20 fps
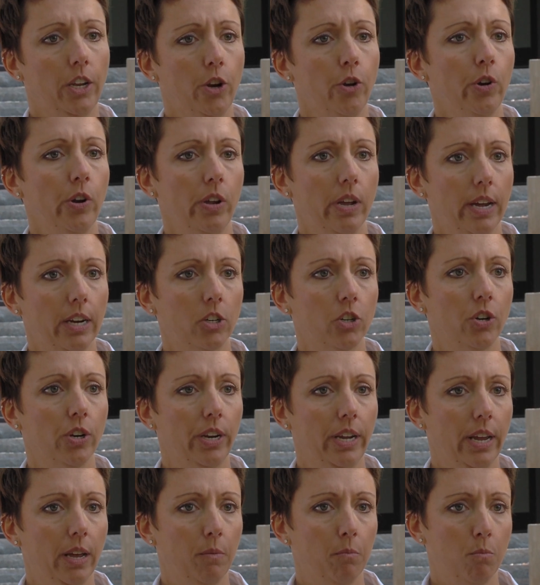And you
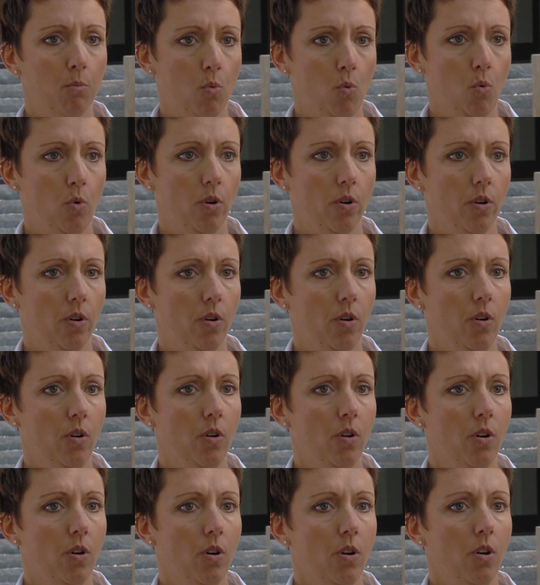actually get more
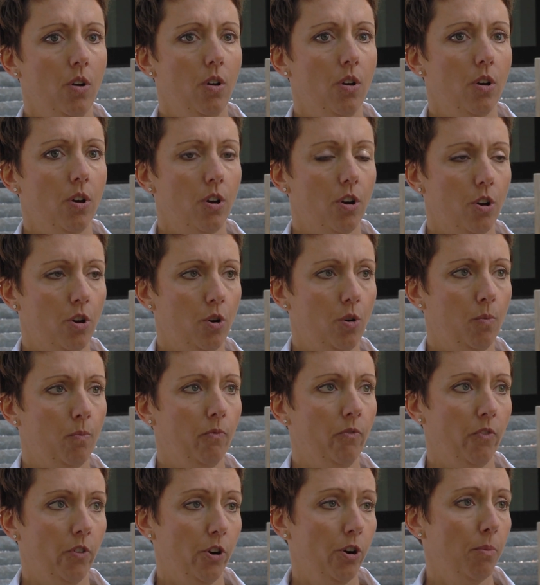
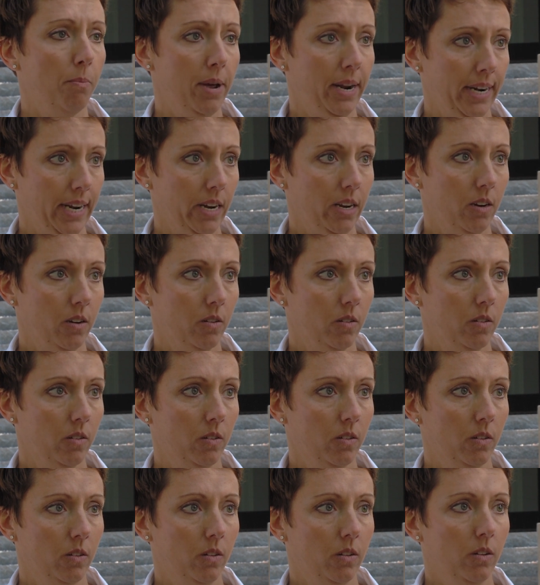home for your money
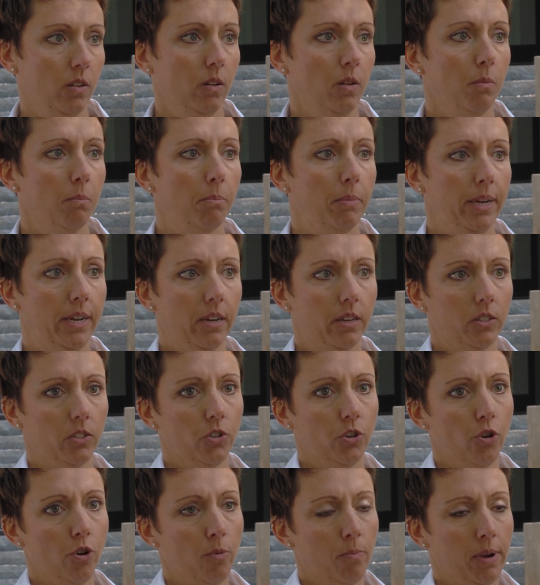
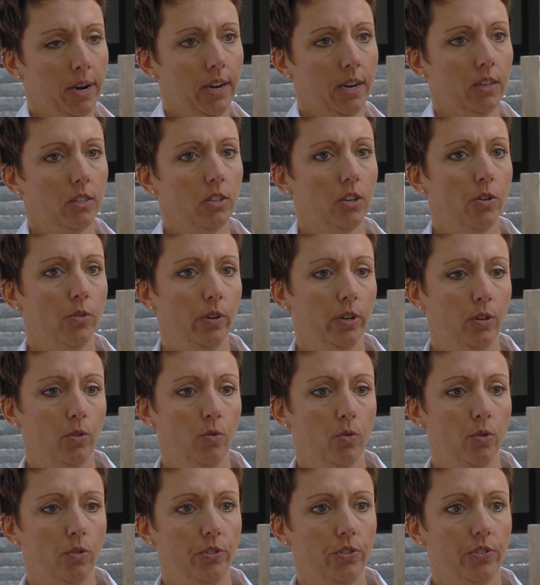because your money is going
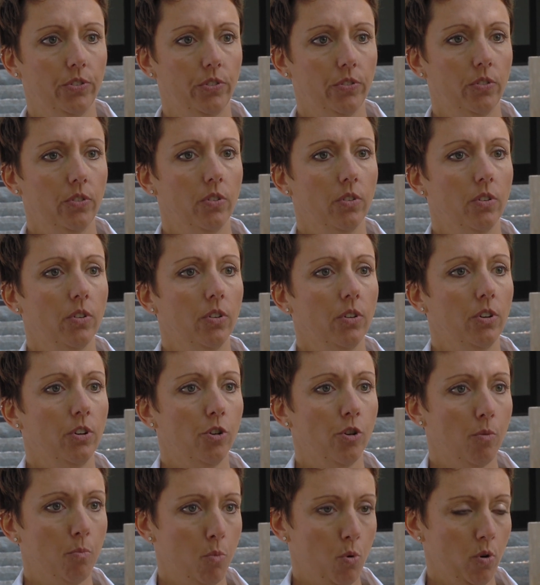towards
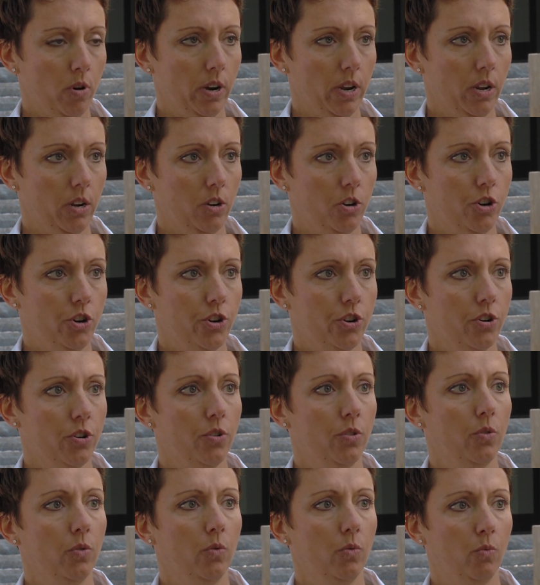your mortgage,
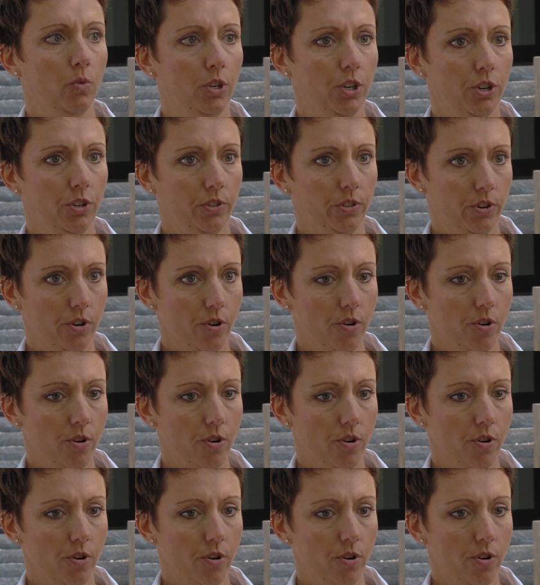which is